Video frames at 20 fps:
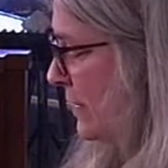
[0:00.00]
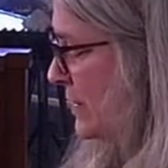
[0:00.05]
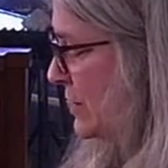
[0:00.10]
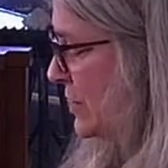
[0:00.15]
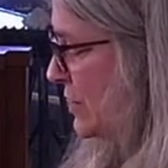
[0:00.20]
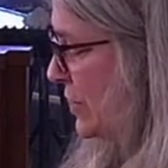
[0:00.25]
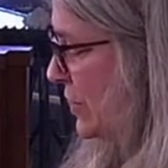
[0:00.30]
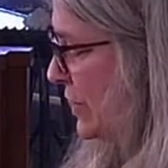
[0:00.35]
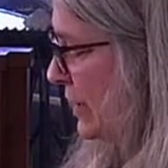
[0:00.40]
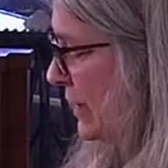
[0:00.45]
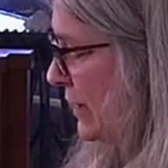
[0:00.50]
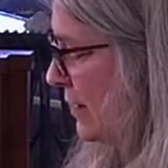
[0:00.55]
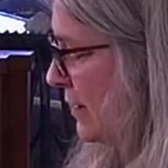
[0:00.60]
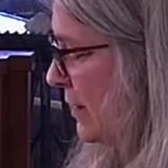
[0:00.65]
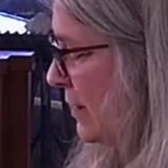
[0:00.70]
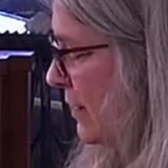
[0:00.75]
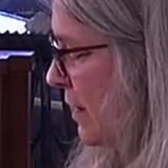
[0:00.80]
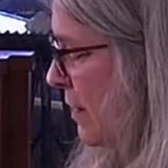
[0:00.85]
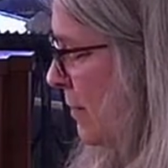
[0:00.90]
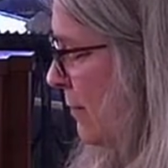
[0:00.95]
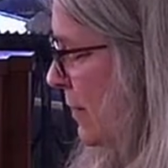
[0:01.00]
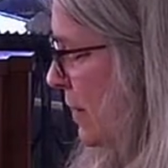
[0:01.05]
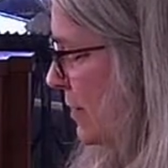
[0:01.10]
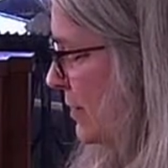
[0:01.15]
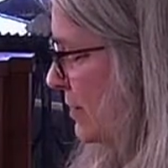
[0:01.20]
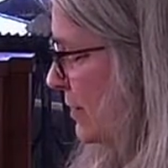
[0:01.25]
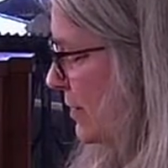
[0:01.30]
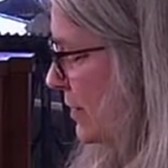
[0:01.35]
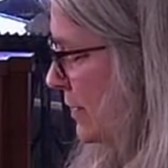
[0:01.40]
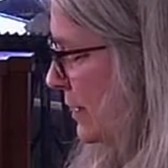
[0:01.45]
than turning the thumb
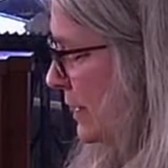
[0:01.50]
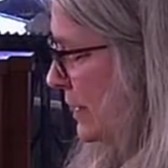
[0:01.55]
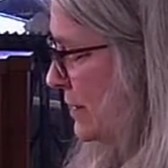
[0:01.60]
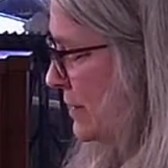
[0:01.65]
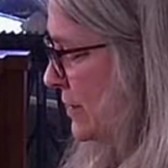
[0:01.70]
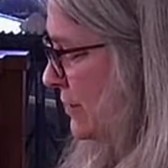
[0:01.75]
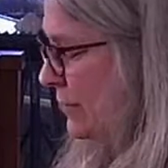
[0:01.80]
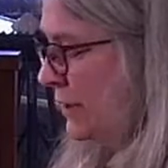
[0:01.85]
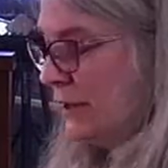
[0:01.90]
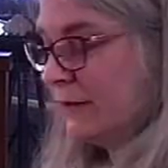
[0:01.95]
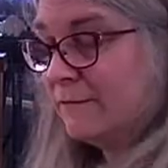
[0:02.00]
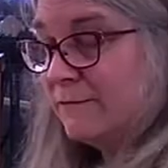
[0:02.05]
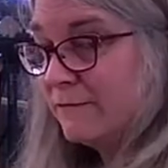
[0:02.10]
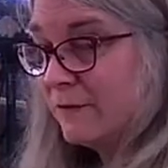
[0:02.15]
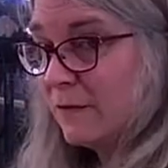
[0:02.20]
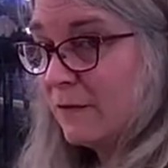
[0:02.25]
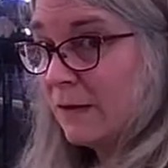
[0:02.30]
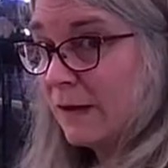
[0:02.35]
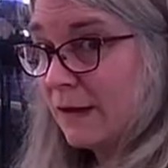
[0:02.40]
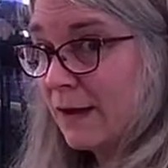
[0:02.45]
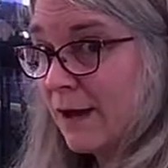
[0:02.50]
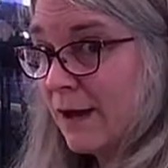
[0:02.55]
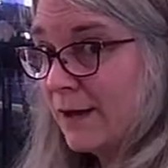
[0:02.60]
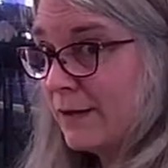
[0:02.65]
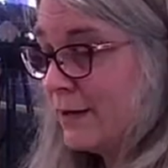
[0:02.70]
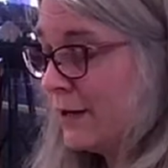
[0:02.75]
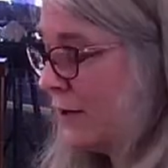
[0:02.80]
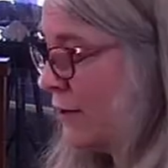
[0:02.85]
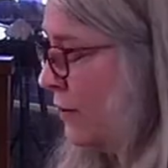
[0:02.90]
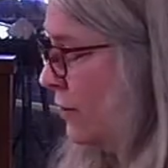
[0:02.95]
under and doing a full
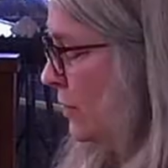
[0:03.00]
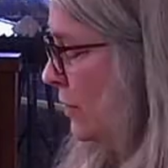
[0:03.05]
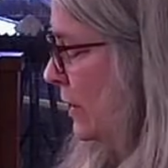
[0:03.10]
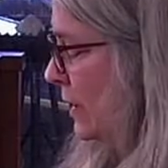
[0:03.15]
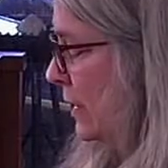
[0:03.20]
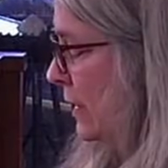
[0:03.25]
legato,